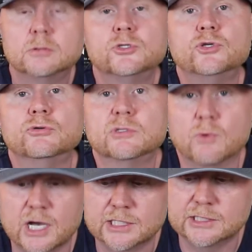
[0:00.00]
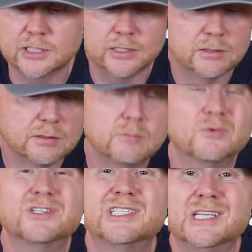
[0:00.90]
Choose wisely.
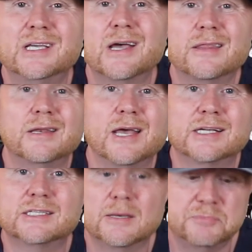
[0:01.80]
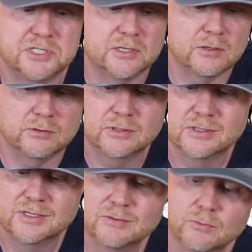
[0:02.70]
We'll see you on the next episode.
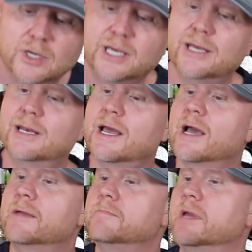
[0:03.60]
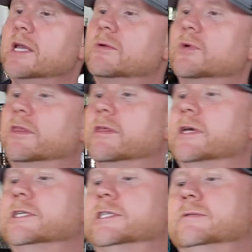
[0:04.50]
What can I make with
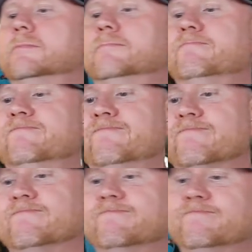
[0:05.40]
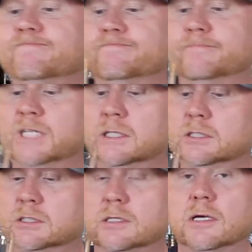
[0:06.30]
this? I
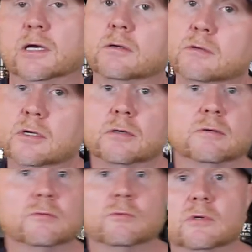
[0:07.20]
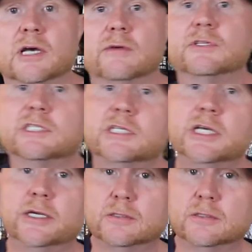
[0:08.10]
don't know. We'll have to see.